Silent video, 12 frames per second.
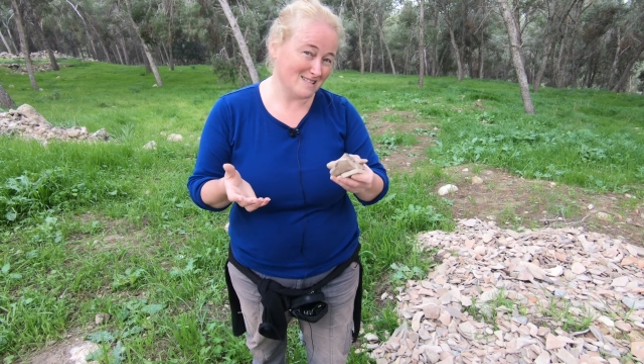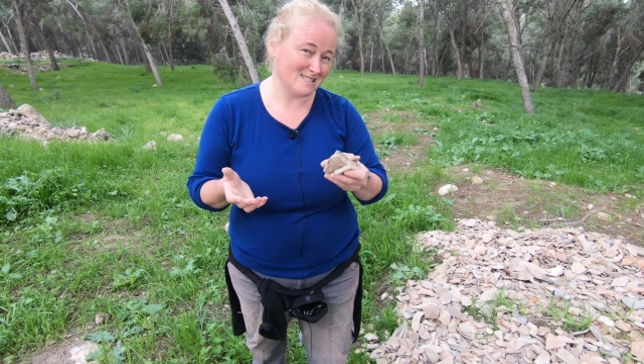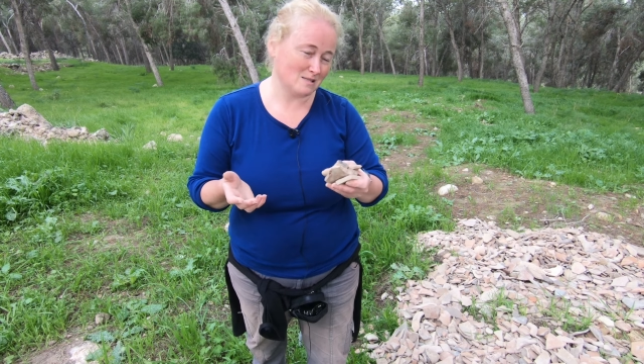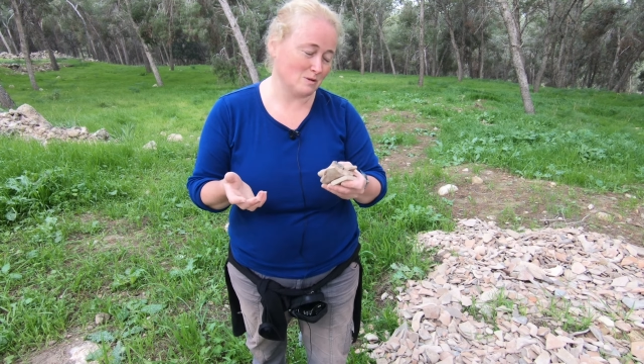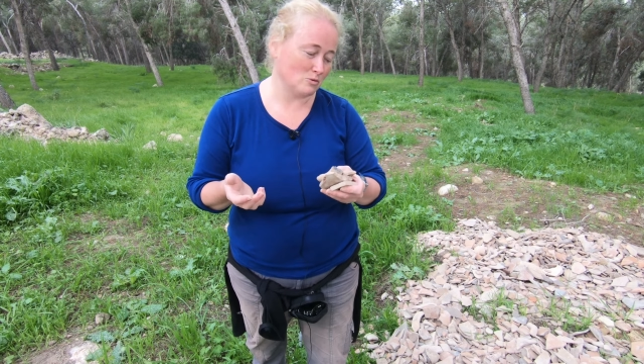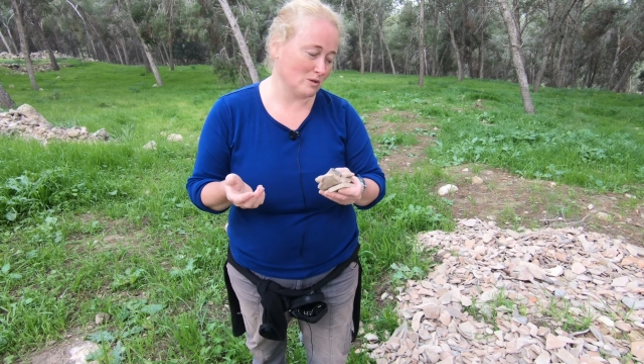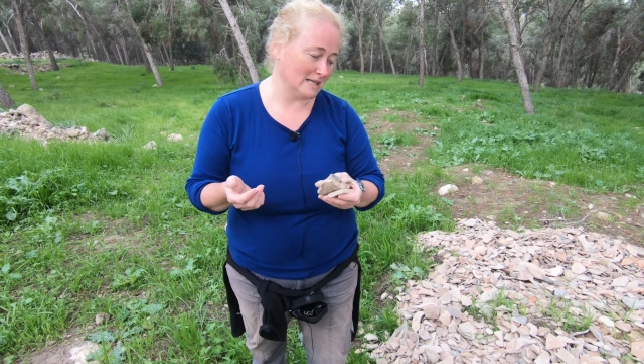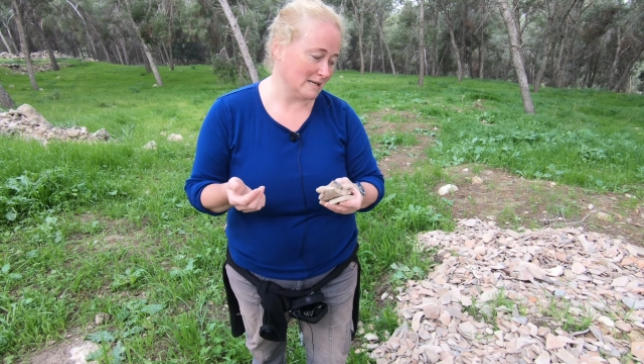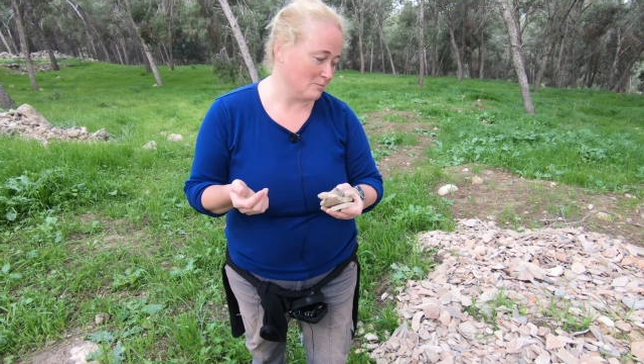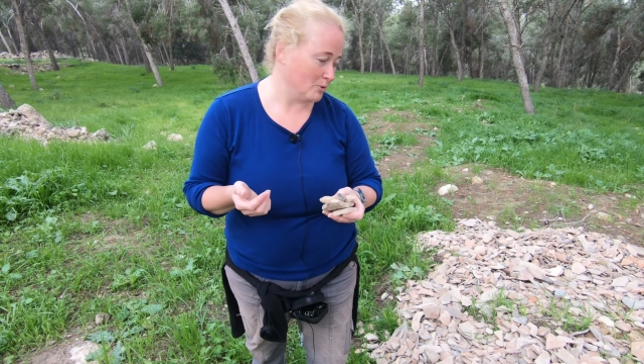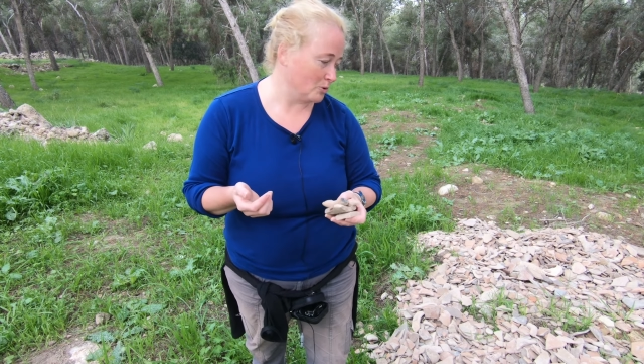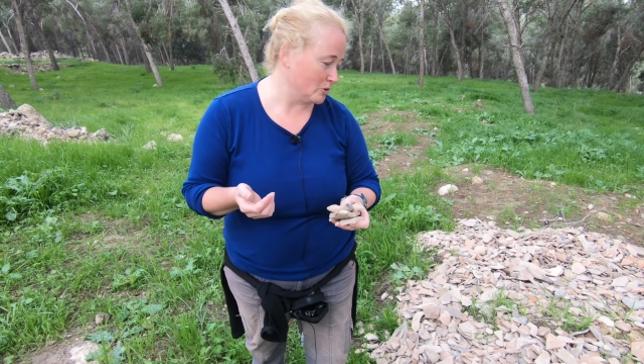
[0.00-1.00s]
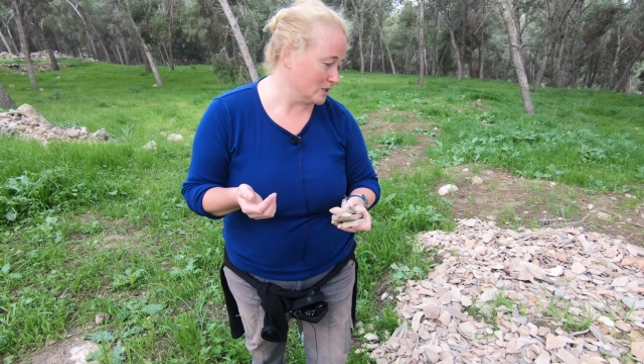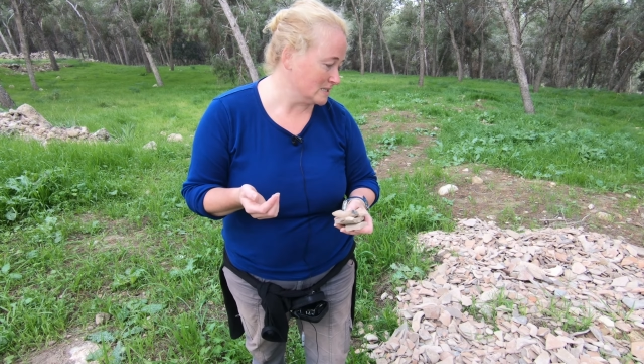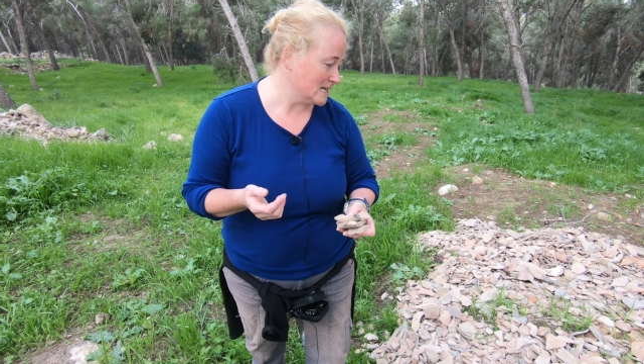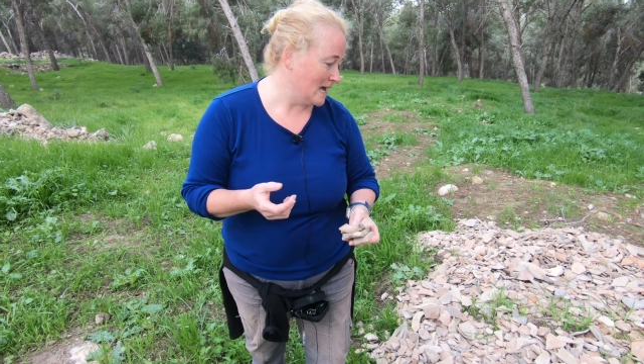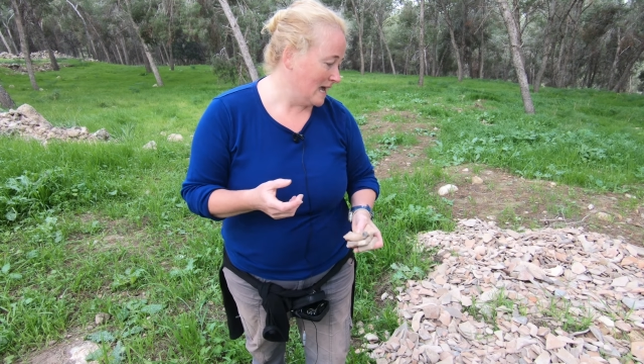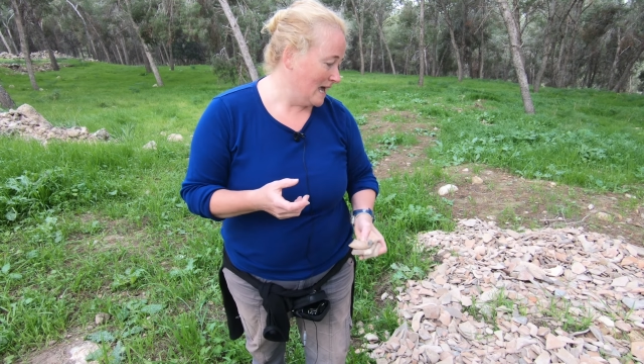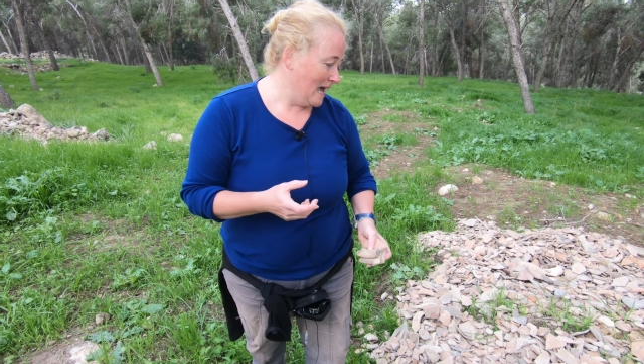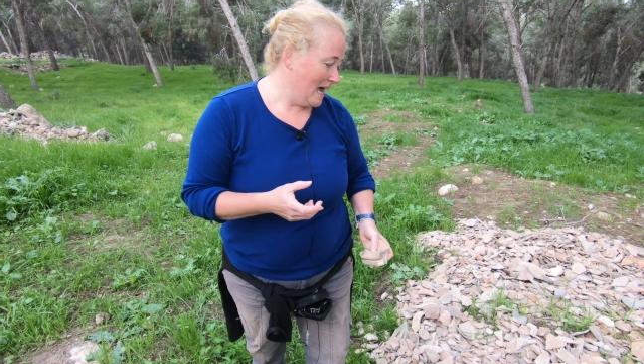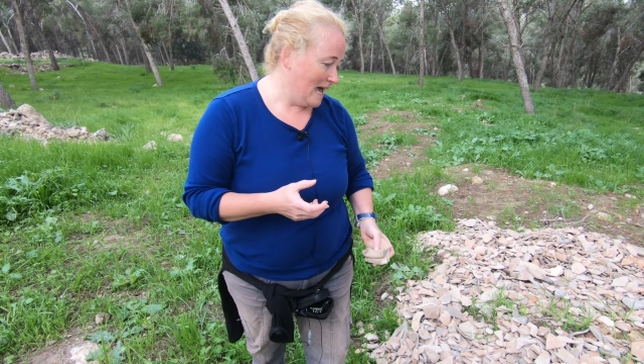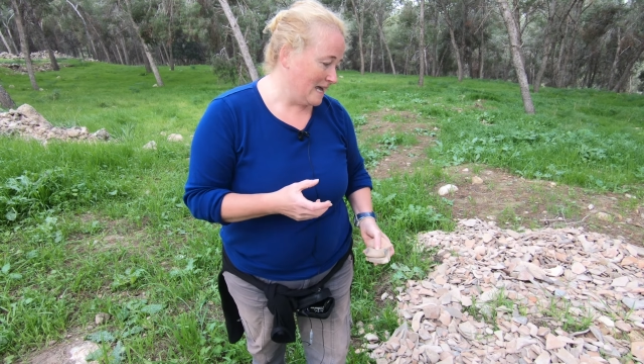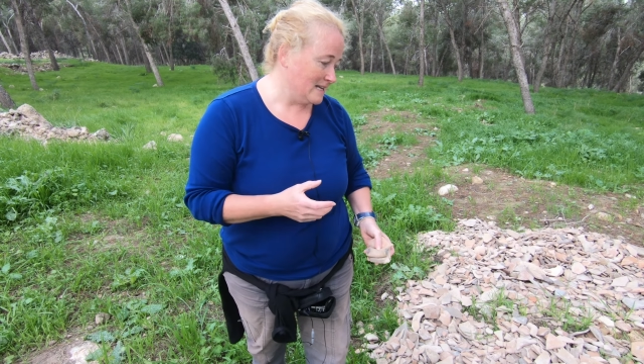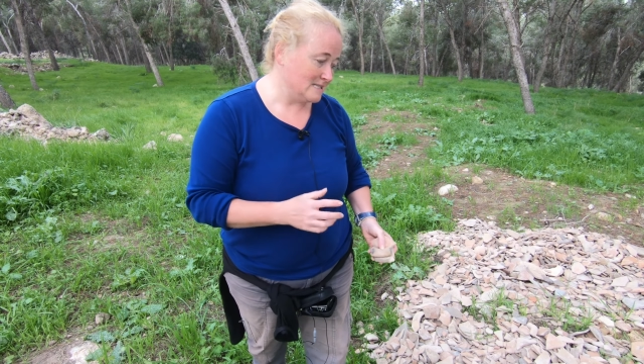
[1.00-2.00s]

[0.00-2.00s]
this to be really important. And